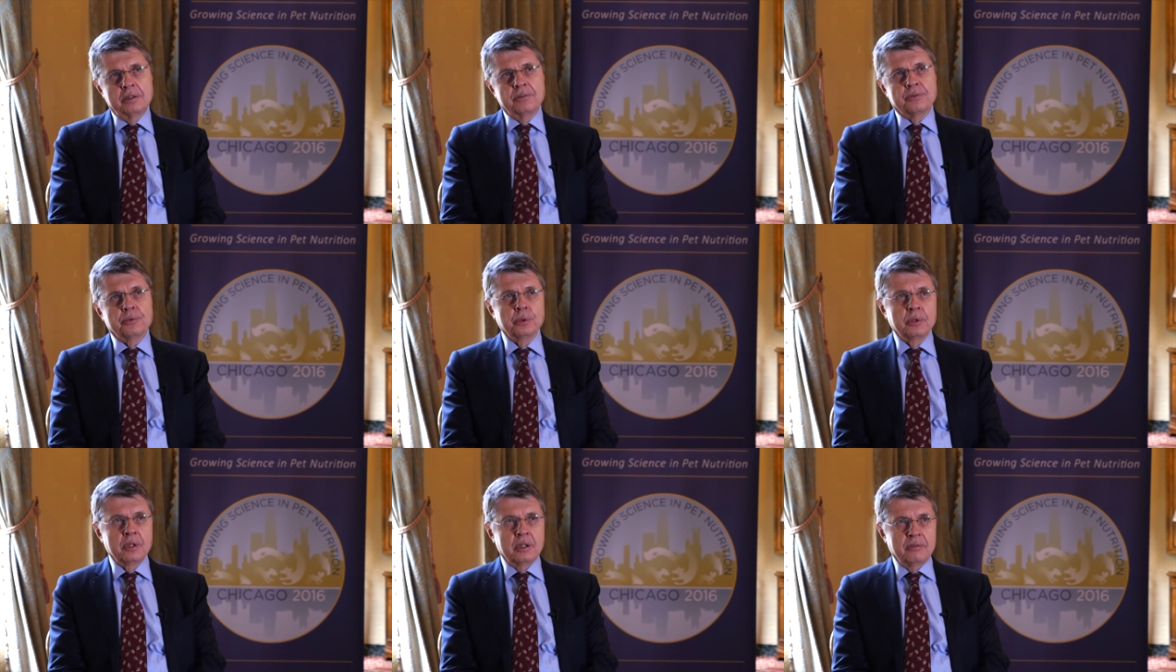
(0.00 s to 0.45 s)
the
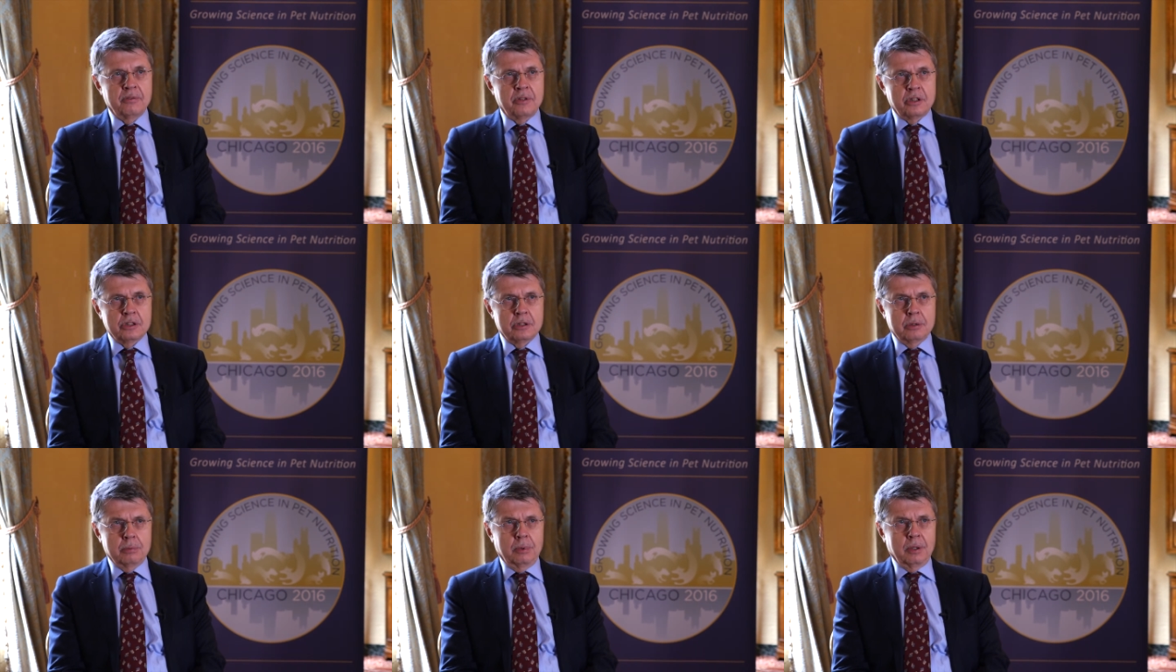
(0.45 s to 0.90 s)
fruit and
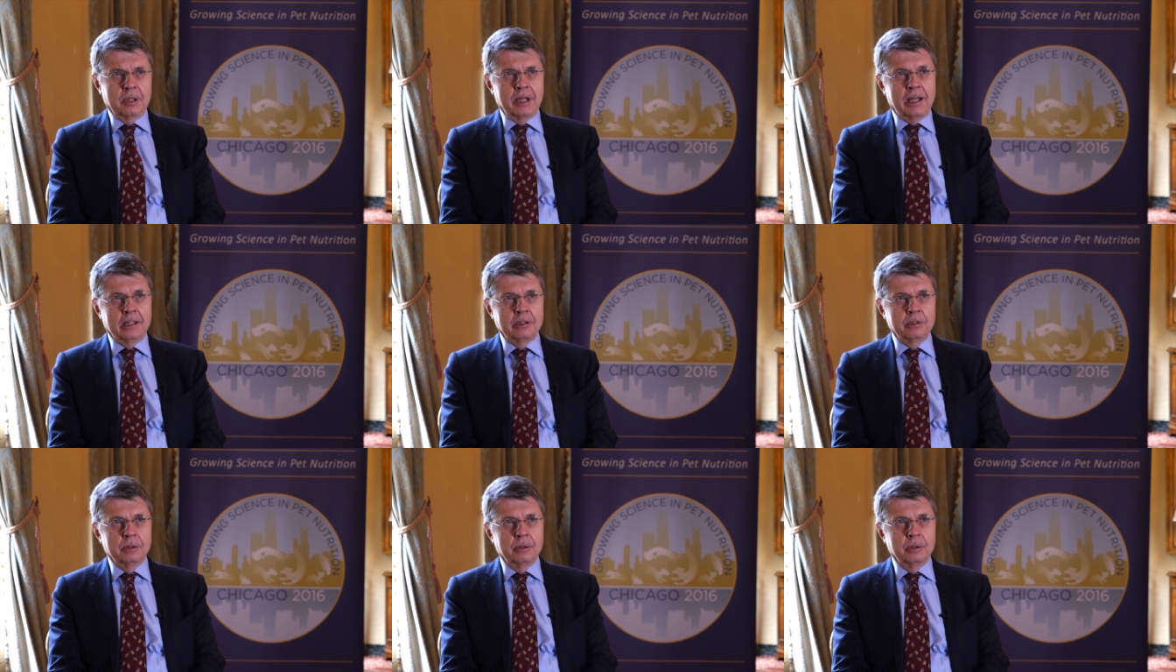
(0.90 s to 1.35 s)
vegetable
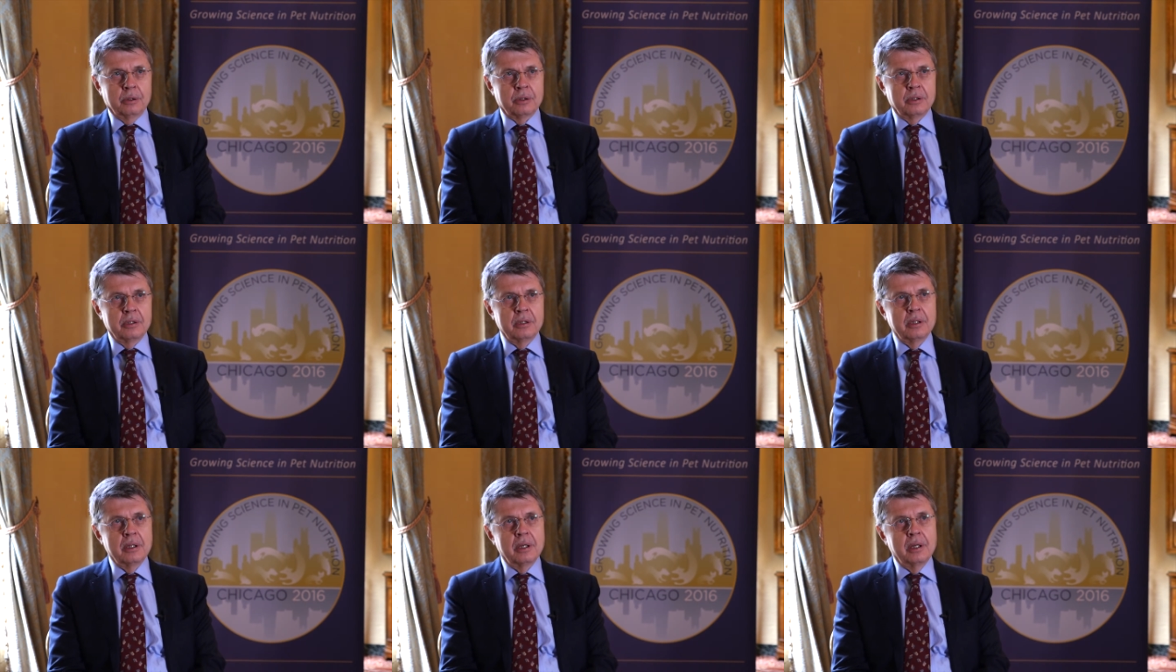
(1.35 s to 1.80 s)

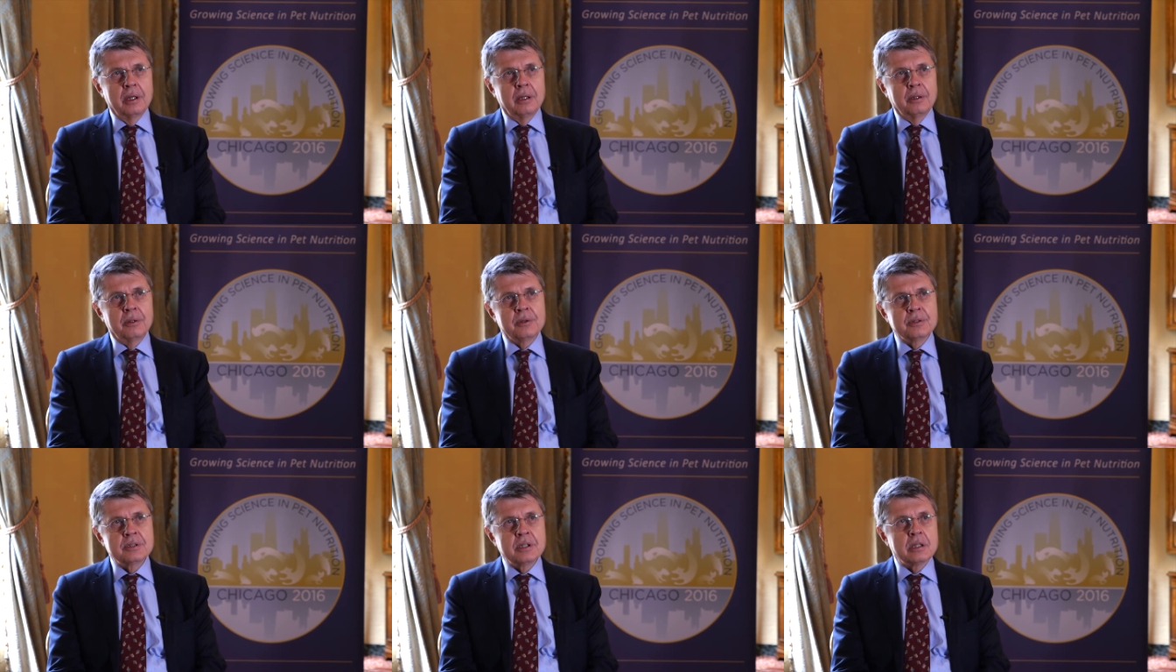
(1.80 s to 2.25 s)
category,
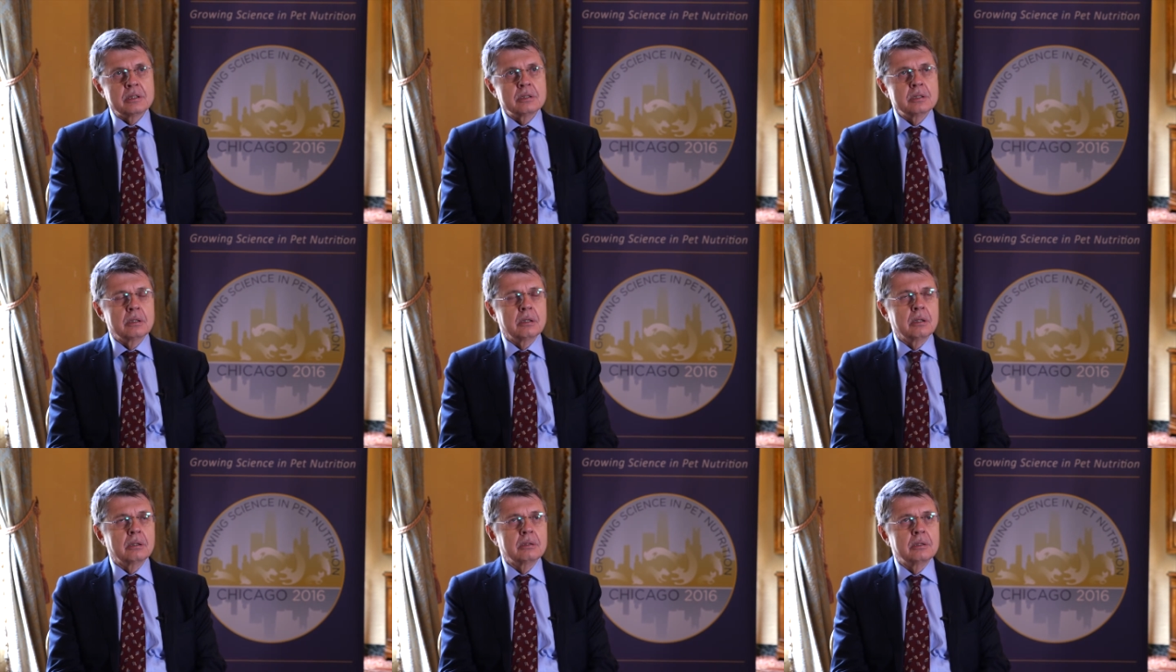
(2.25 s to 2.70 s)
there is
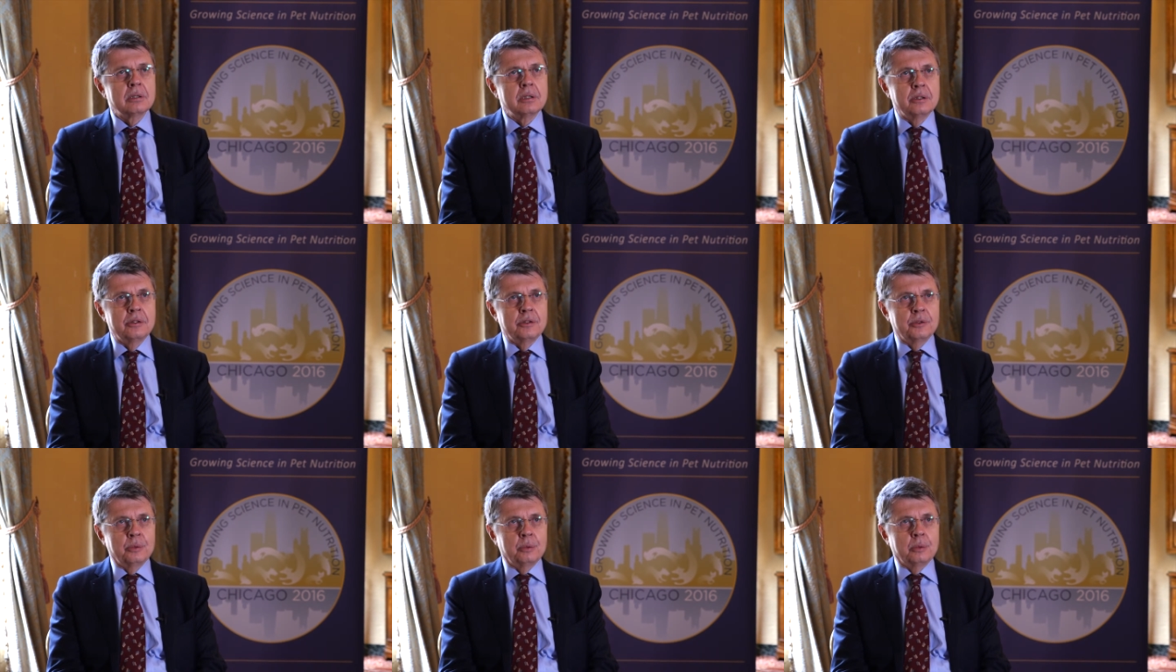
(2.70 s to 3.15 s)
actually a
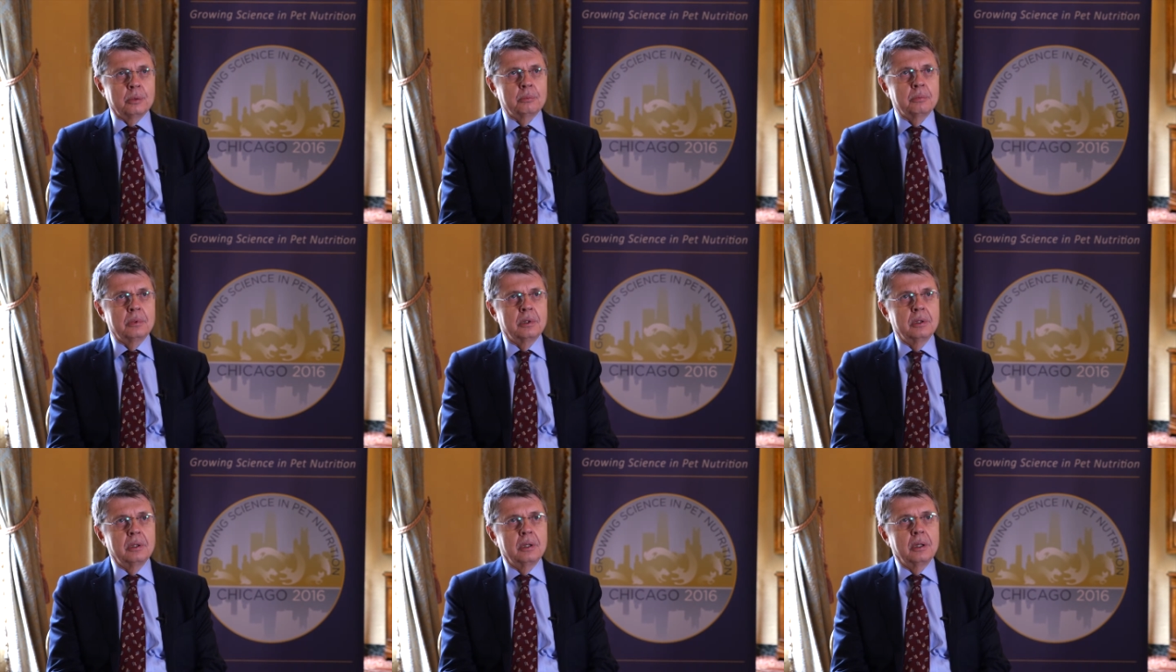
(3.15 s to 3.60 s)
continuum.